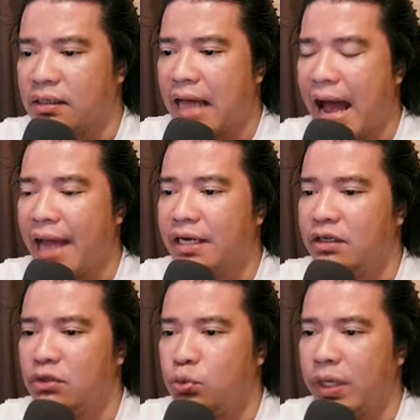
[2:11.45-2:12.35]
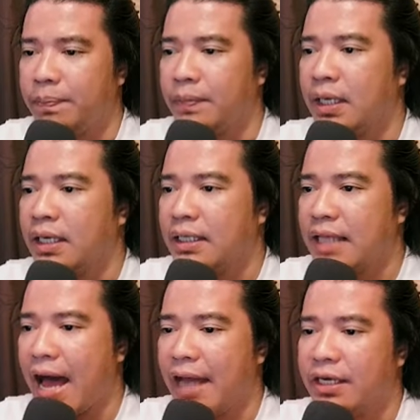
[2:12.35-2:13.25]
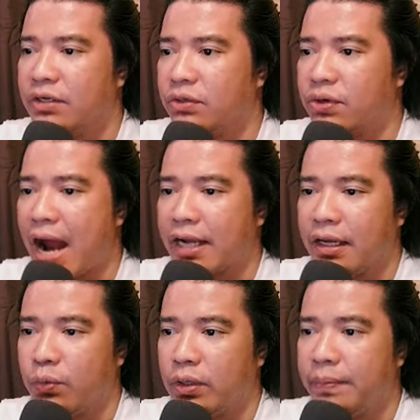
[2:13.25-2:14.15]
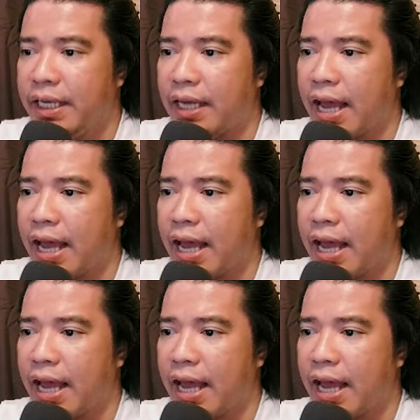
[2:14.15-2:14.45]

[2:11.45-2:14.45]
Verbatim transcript: the higher you sweep, the higher your ranking will be.